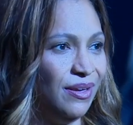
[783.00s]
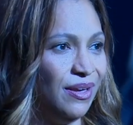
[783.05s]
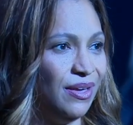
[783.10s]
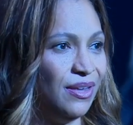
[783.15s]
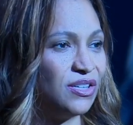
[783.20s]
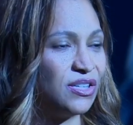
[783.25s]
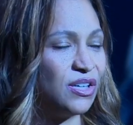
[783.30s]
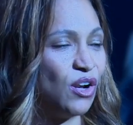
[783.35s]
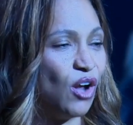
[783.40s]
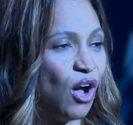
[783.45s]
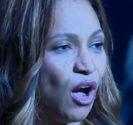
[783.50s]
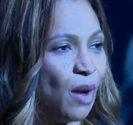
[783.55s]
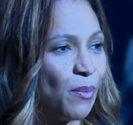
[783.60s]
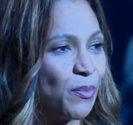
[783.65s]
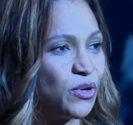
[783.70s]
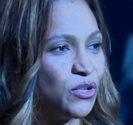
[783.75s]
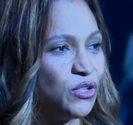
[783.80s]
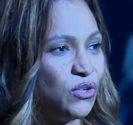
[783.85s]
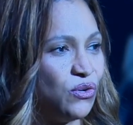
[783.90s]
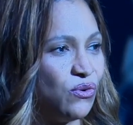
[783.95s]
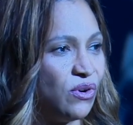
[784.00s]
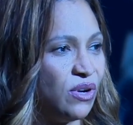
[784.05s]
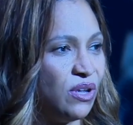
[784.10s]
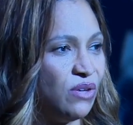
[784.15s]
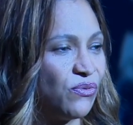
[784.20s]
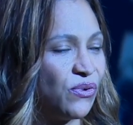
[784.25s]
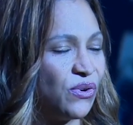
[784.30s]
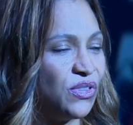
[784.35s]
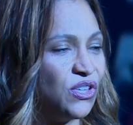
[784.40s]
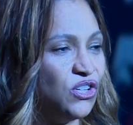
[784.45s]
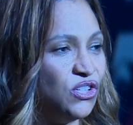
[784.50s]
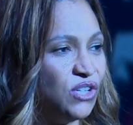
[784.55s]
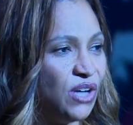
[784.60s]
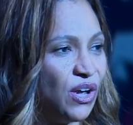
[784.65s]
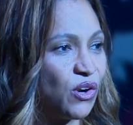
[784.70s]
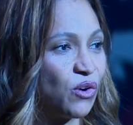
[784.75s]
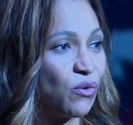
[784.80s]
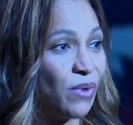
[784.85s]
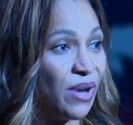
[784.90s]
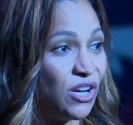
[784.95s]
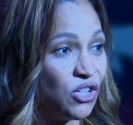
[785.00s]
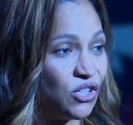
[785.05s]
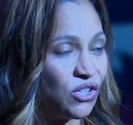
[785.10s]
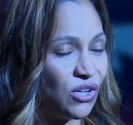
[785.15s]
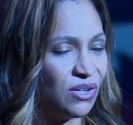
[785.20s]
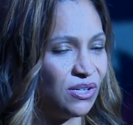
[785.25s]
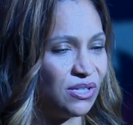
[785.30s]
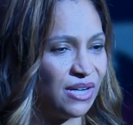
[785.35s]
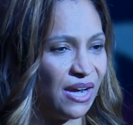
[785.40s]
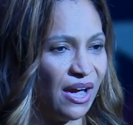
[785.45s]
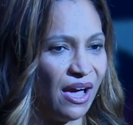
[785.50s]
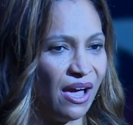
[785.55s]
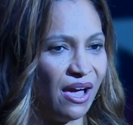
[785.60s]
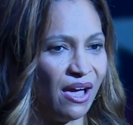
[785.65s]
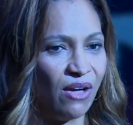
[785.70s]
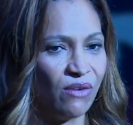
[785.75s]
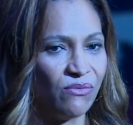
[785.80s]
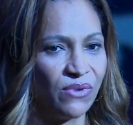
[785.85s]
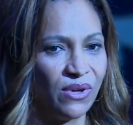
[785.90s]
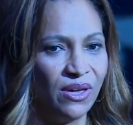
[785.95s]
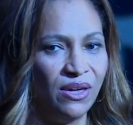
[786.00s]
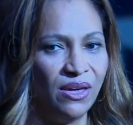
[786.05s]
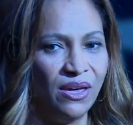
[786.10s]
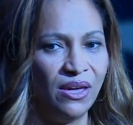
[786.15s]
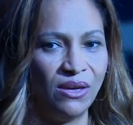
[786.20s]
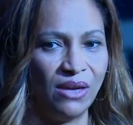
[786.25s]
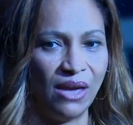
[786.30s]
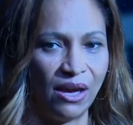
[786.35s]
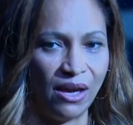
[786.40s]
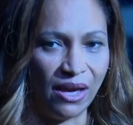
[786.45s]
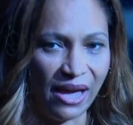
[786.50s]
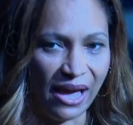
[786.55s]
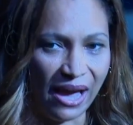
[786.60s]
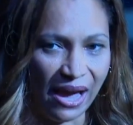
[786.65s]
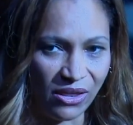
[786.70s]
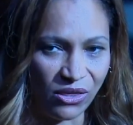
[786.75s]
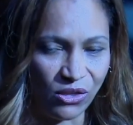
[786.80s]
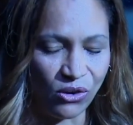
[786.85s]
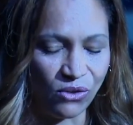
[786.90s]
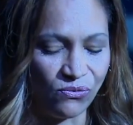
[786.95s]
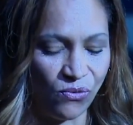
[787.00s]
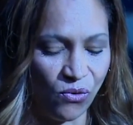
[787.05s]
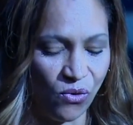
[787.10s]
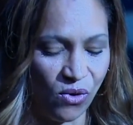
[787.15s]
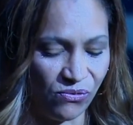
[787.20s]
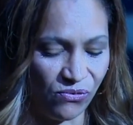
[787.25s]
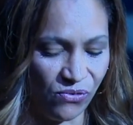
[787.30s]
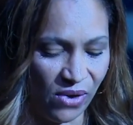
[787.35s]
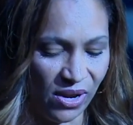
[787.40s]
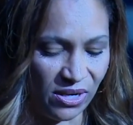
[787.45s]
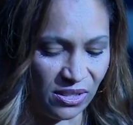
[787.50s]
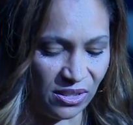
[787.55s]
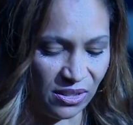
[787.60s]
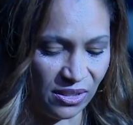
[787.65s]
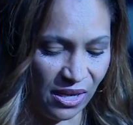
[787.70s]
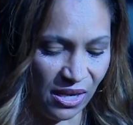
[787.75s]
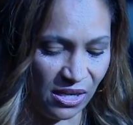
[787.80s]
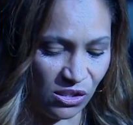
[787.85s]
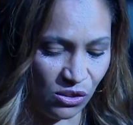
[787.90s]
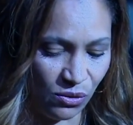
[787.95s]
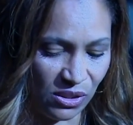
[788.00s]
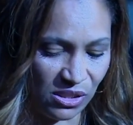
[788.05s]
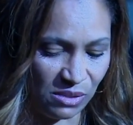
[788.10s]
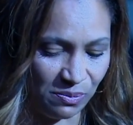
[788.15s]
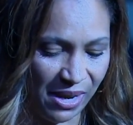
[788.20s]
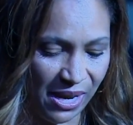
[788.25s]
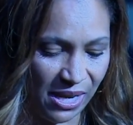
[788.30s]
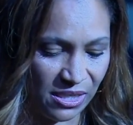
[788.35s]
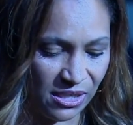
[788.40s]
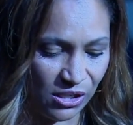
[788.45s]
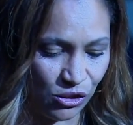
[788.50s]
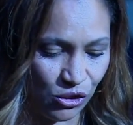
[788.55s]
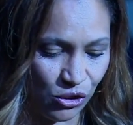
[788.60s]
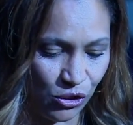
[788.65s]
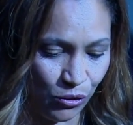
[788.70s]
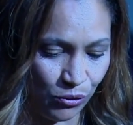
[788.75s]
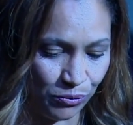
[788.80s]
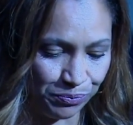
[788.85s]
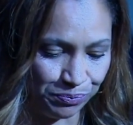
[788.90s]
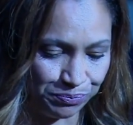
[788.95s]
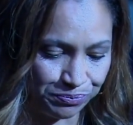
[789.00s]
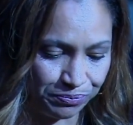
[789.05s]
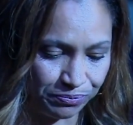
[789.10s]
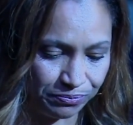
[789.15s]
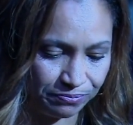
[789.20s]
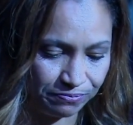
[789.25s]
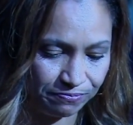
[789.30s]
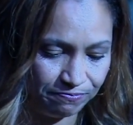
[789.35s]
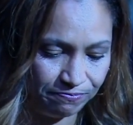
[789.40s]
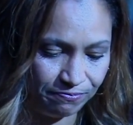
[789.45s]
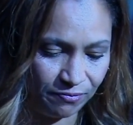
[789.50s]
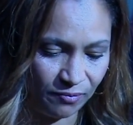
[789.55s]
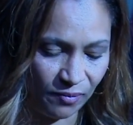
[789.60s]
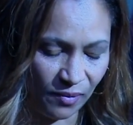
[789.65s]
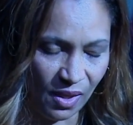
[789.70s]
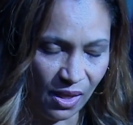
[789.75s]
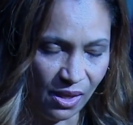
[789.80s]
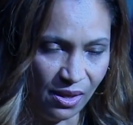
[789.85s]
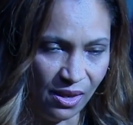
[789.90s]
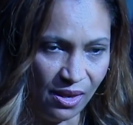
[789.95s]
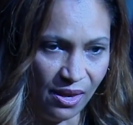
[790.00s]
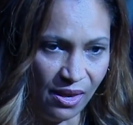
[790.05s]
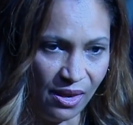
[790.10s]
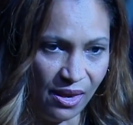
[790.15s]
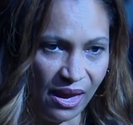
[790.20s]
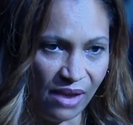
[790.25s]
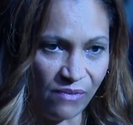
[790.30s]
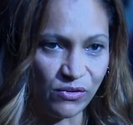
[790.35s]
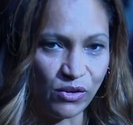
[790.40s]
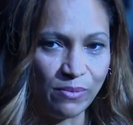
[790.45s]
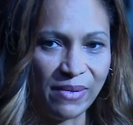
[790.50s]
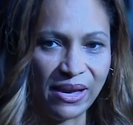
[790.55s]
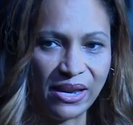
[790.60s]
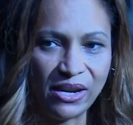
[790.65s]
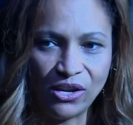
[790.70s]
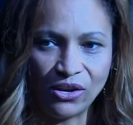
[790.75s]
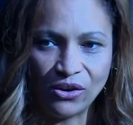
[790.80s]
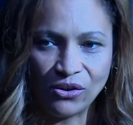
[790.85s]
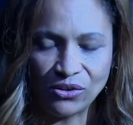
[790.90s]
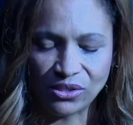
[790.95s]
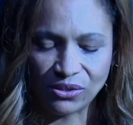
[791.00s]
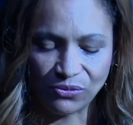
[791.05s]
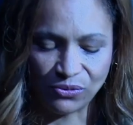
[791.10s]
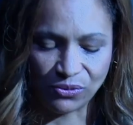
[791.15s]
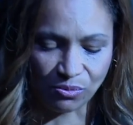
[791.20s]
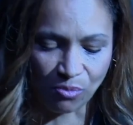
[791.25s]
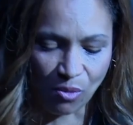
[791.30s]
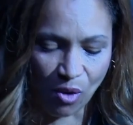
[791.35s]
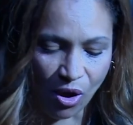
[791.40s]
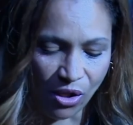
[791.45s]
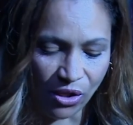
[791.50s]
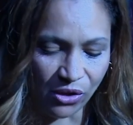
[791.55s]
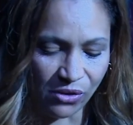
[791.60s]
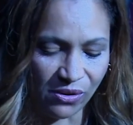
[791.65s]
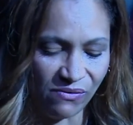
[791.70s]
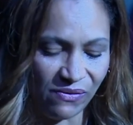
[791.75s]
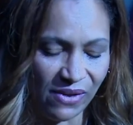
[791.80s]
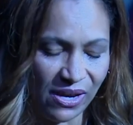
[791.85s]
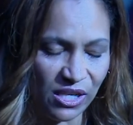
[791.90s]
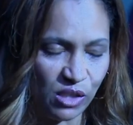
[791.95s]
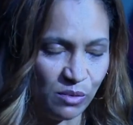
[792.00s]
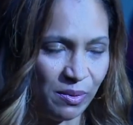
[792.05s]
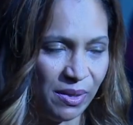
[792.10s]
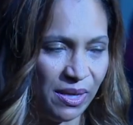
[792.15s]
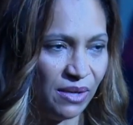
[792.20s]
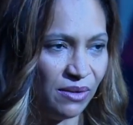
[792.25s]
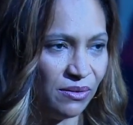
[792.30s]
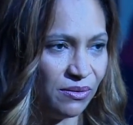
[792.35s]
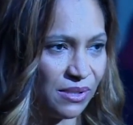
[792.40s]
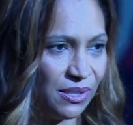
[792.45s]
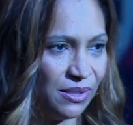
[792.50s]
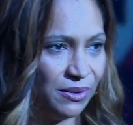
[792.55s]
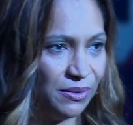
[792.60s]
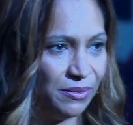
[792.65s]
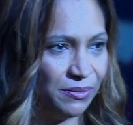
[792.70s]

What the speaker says: It is an opportunity for the generations to have at their forefront and to expand into. After many years of smaller investment,